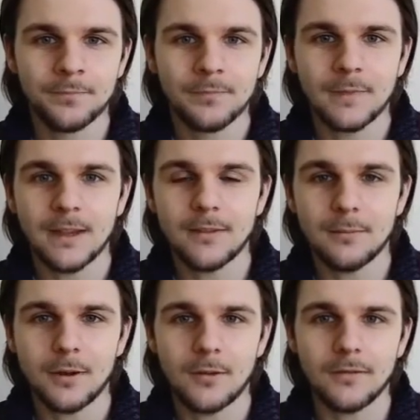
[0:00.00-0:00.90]
hit the
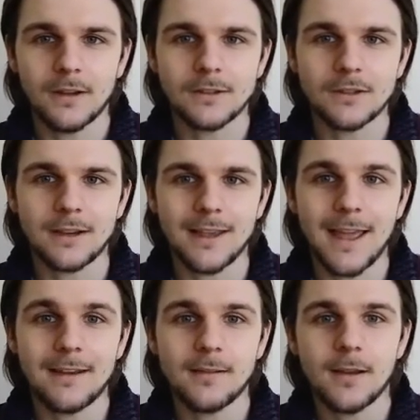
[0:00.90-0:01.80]
poll function
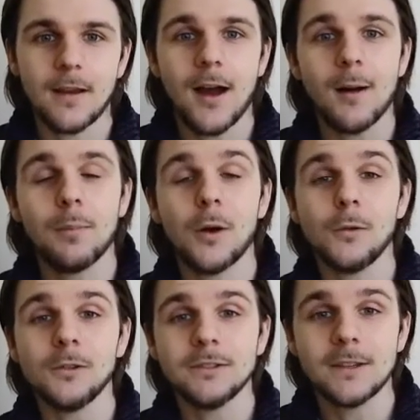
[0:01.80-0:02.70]
again, our
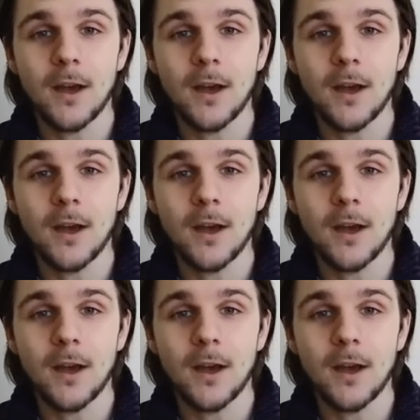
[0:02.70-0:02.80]
polls